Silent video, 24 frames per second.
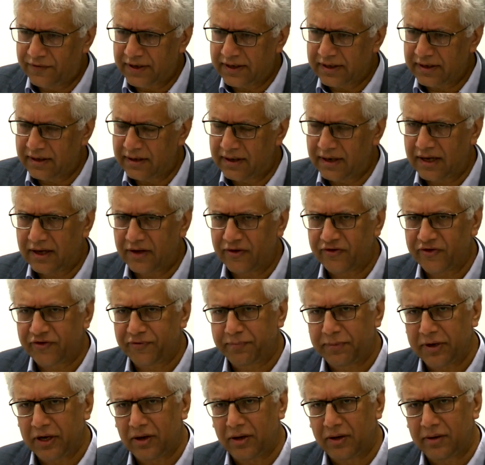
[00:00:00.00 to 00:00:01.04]
Kinnell's
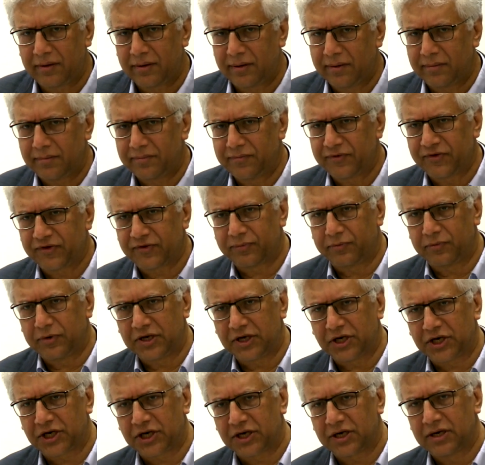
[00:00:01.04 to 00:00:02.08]
poems,
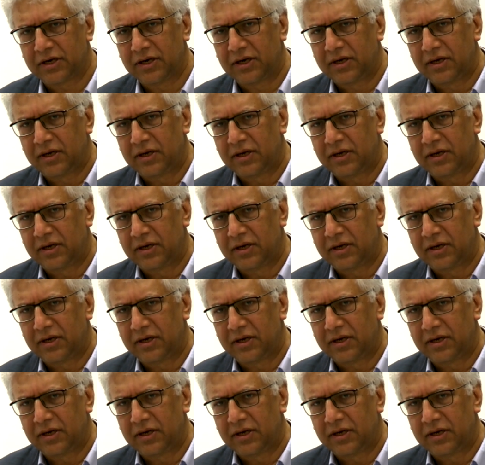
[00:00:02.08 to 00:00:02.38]
which